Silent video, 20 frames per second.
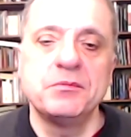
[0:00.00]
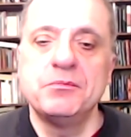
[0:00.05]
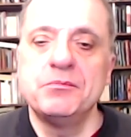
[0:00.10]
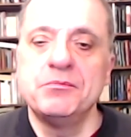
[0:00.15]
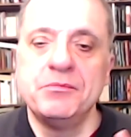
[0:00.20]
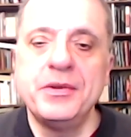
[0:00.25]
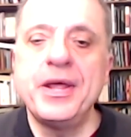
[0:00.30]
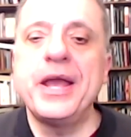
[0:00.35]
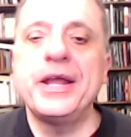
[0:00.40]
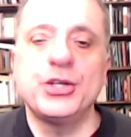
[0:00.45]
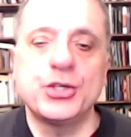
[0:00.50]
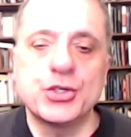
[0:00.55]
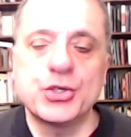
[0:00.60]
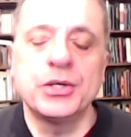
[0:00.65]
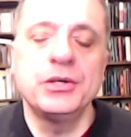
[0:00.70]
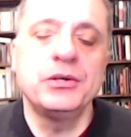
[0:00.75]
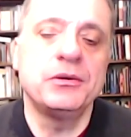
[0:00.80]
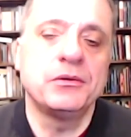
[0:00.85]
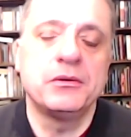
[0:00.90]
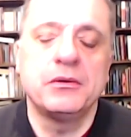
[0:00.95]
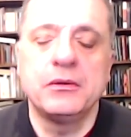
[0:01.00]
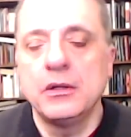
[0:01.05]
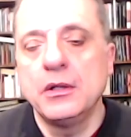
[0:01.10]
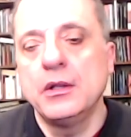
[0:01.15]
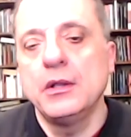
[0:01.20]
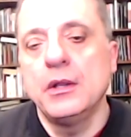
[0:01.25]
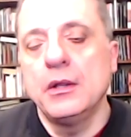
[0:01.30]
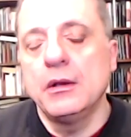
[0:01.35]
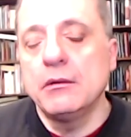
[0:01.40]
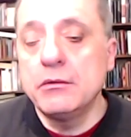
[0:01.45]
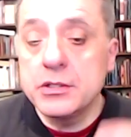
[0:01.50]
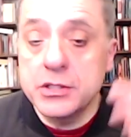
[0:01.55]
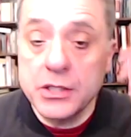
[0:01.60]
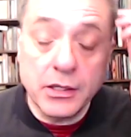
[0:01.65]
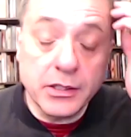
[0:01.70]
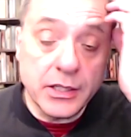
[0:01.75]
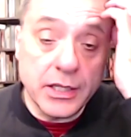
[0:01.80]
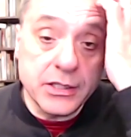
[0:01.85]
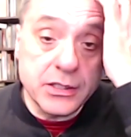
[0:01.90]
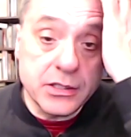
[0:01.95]
nature, which
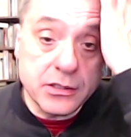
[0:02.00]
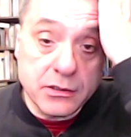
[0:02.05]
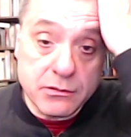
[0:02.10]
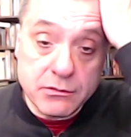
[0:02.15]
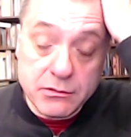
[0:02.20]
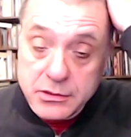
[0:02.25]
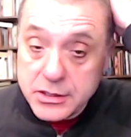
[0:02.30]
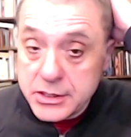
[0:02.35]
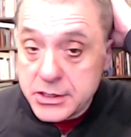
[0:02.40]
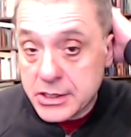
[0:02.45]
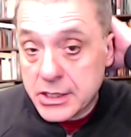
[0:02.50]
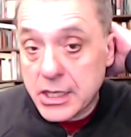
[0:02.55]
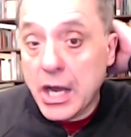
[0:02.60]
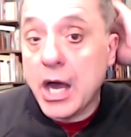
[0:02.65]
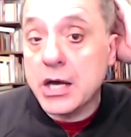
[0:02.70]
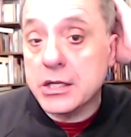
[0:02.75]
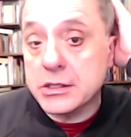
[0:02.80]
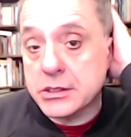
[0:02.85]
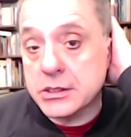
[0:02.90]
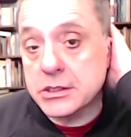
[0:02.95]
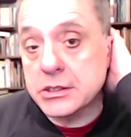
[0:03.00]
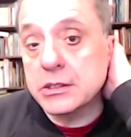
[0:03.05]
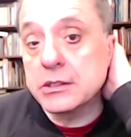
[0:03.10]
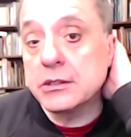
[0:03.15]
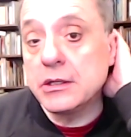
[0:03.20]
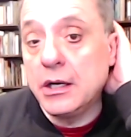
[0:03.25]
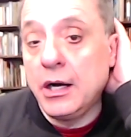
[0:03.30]
I'm going to discuss